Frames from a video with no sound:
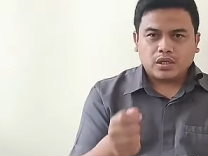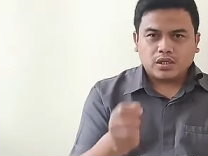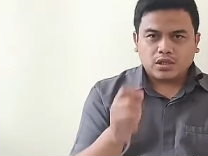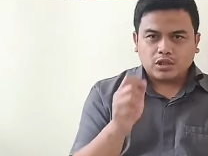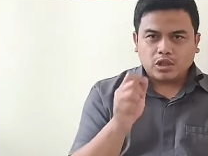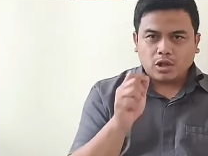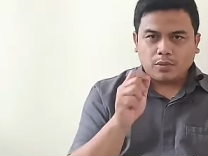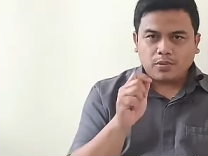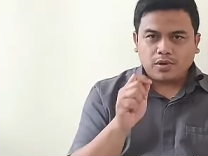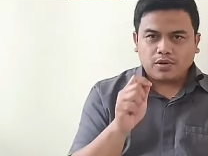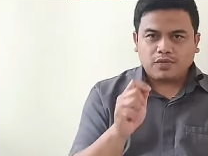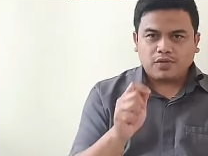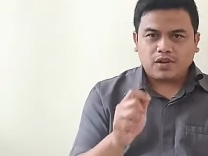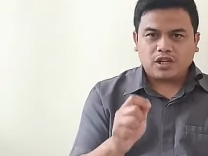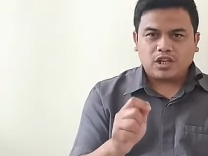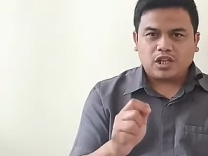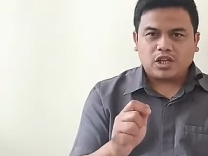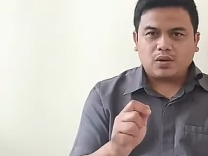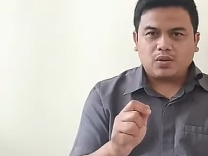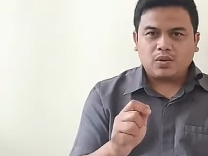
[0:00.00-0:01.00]
stop the
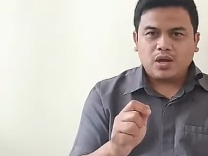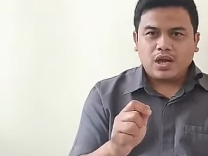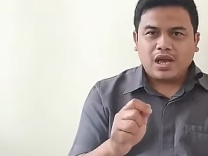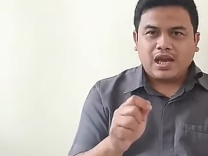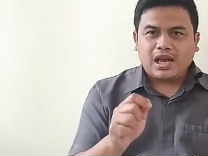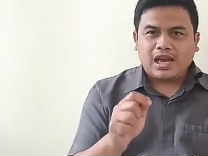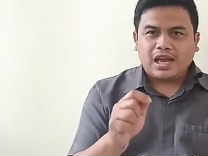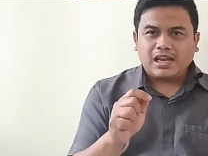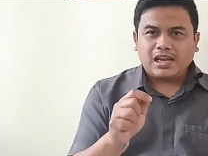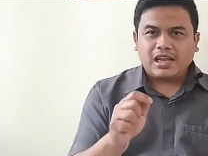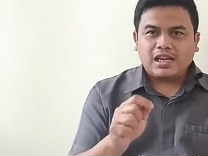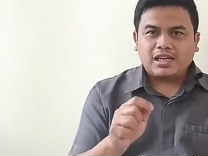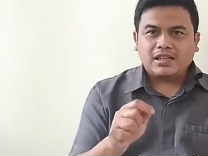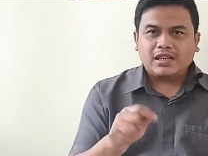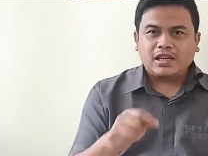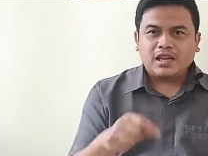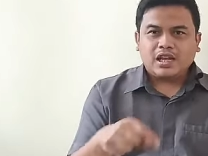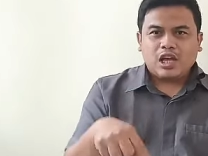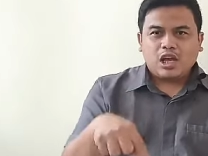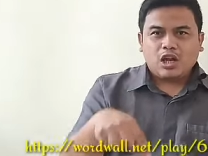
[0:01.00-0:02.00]
video, and then
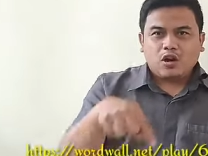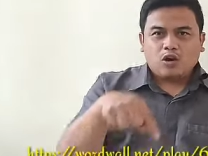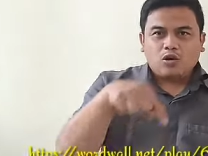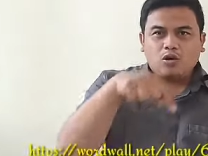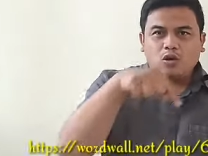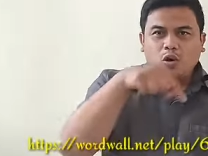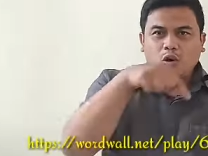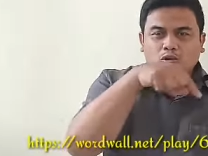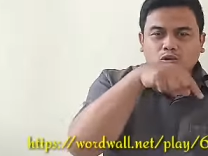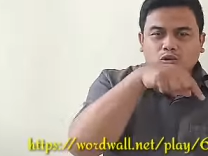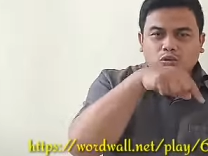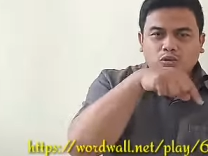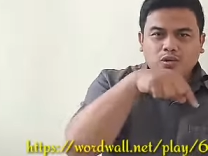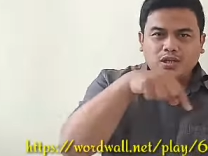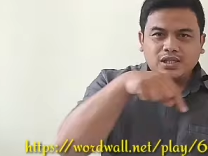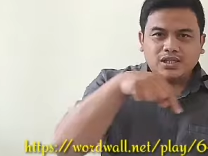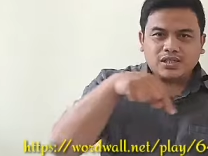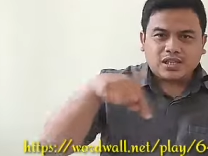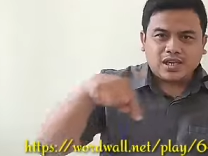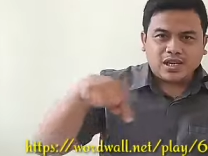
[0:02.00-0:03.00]
go to
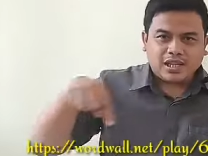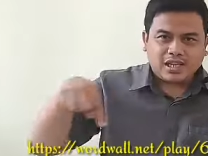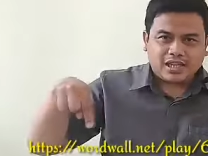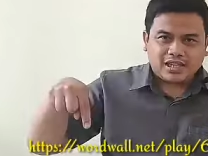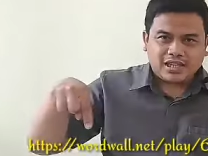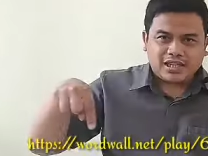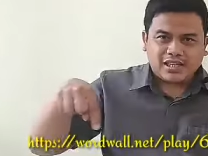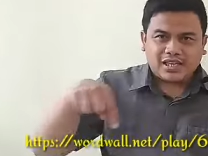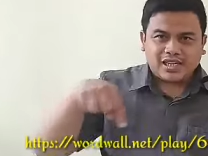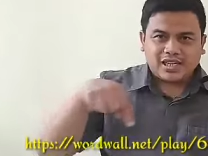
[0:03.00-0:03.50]
this link.